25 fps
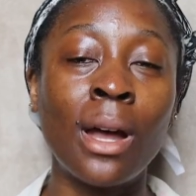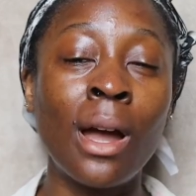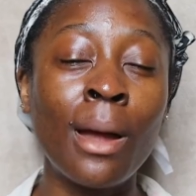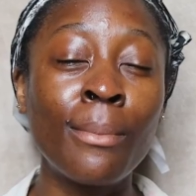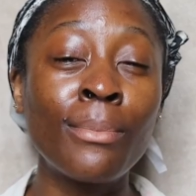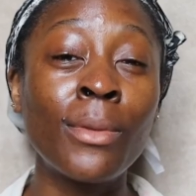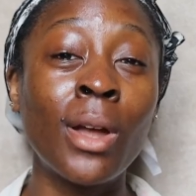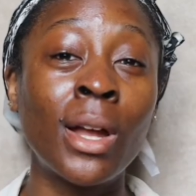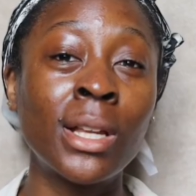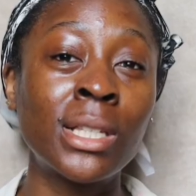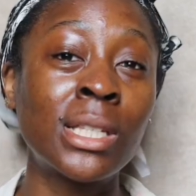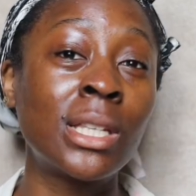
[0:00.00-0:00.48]

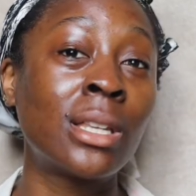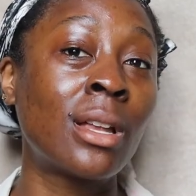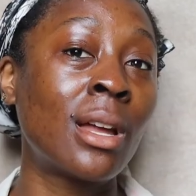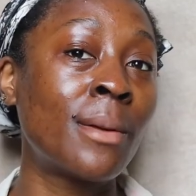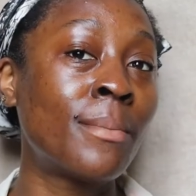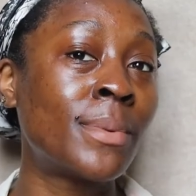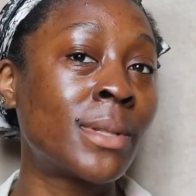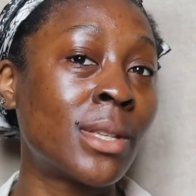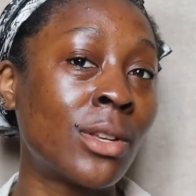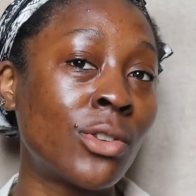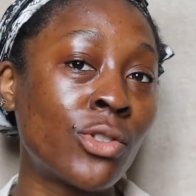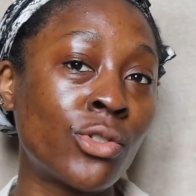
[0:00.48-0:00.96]
I'm
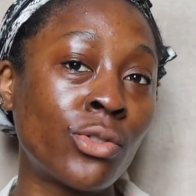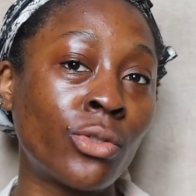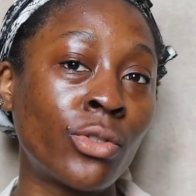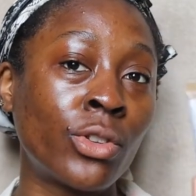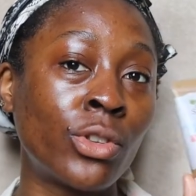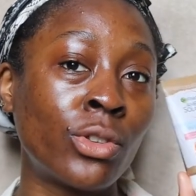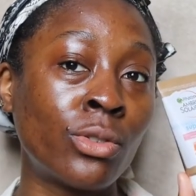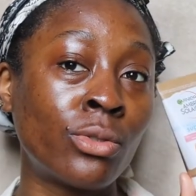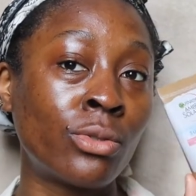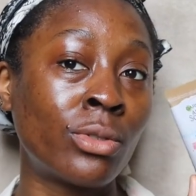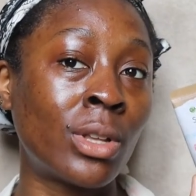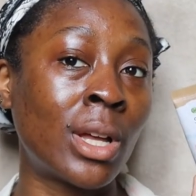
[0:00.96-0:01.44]
99% sure
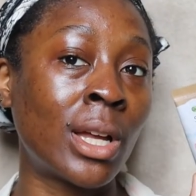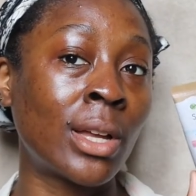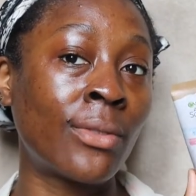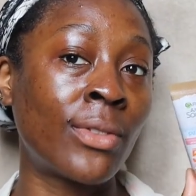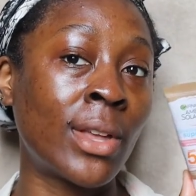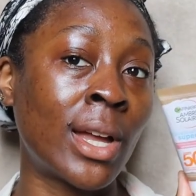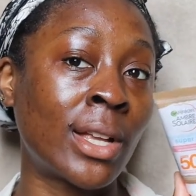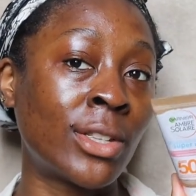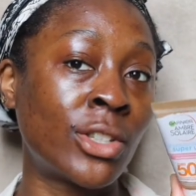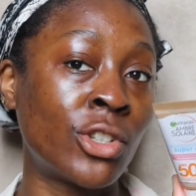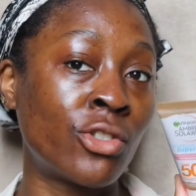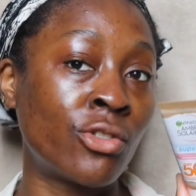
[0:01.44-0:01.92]
that you'll like
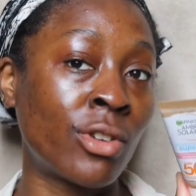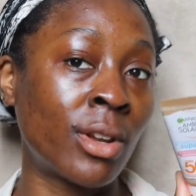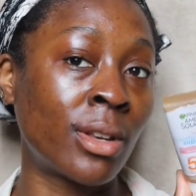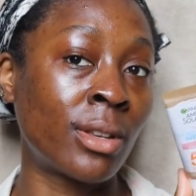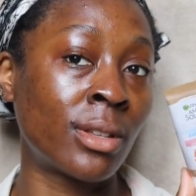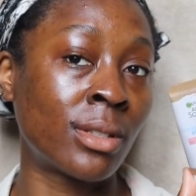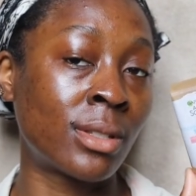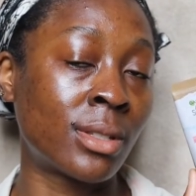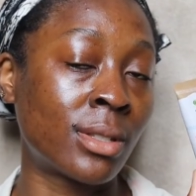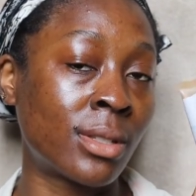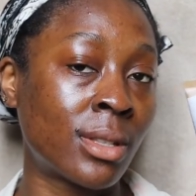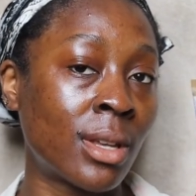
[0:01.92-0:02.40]
the
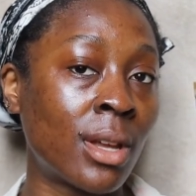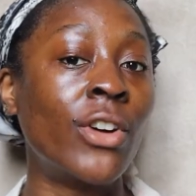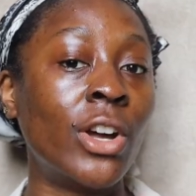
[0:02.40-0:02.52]
anti-dryness